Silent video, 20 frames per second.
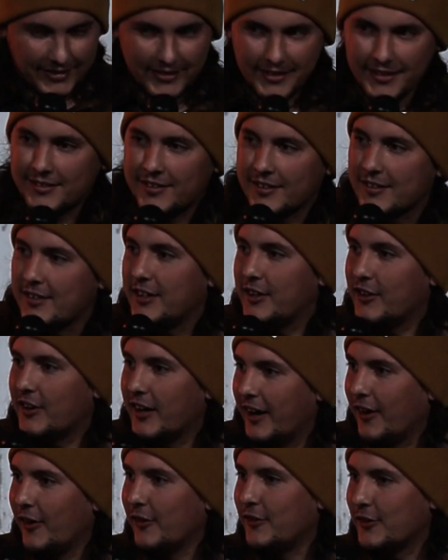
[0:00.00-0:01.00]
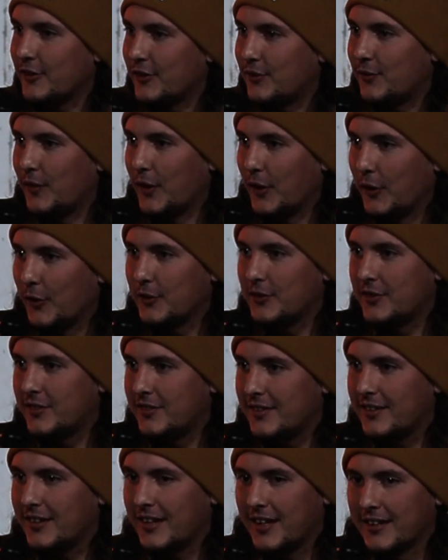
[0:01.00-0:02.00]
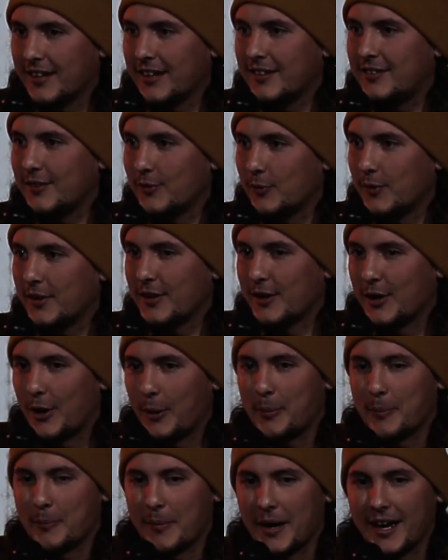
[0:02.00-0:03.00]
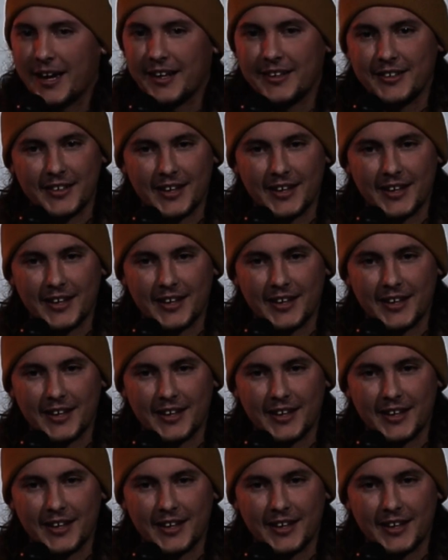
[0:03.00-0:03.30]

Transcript: Listen to your elders, folks, and listen with an open mind.